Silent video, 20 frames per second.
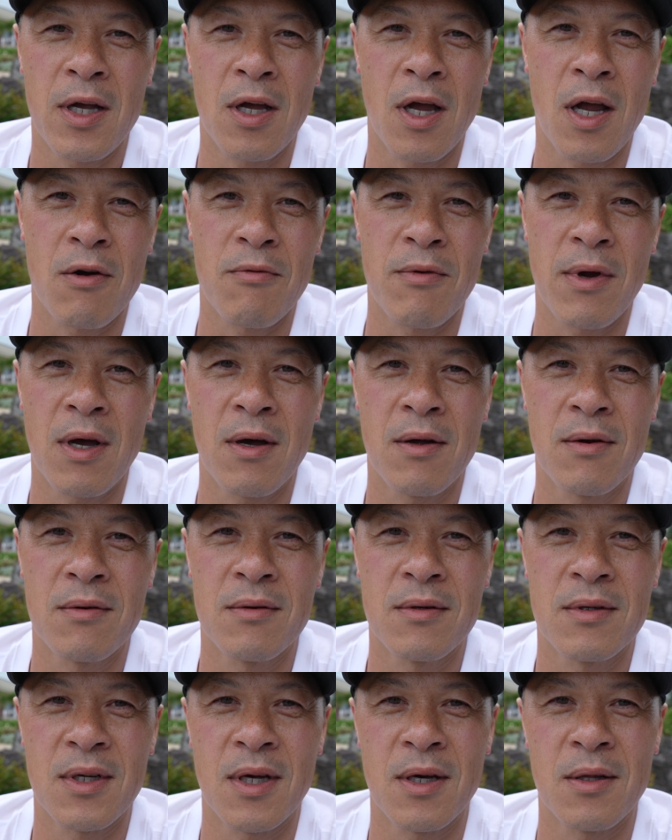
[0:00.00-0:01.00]
going
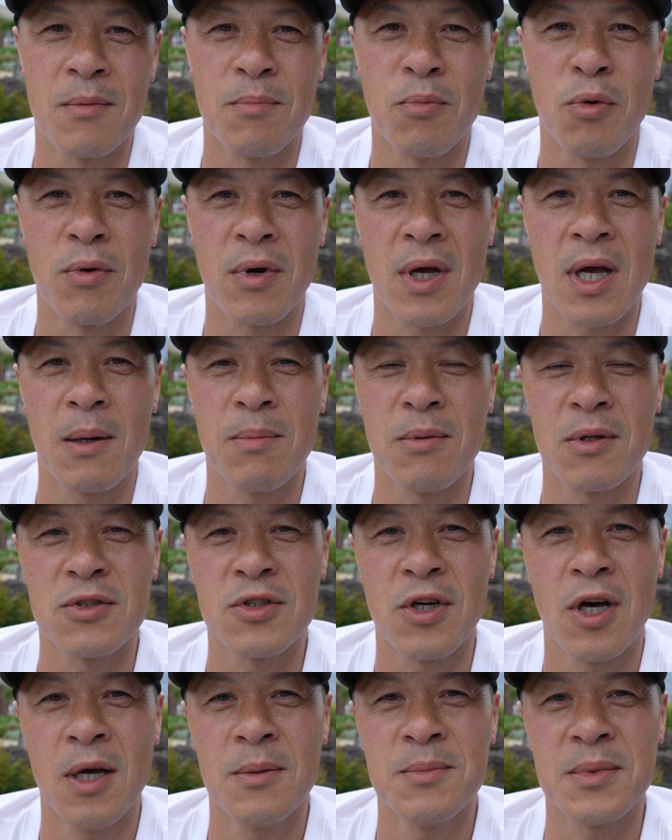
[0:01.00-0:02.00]
around the board a couple of
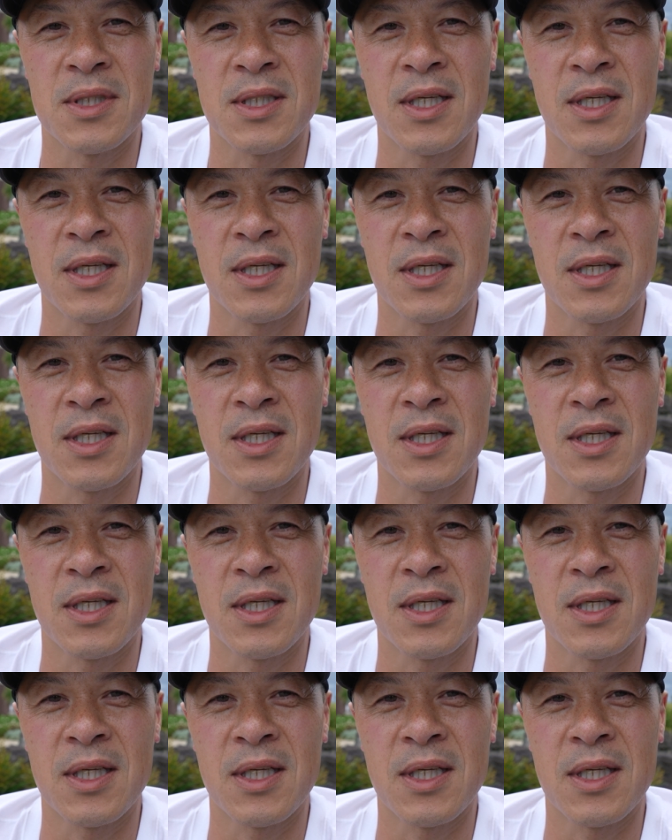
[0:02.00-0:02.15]
times.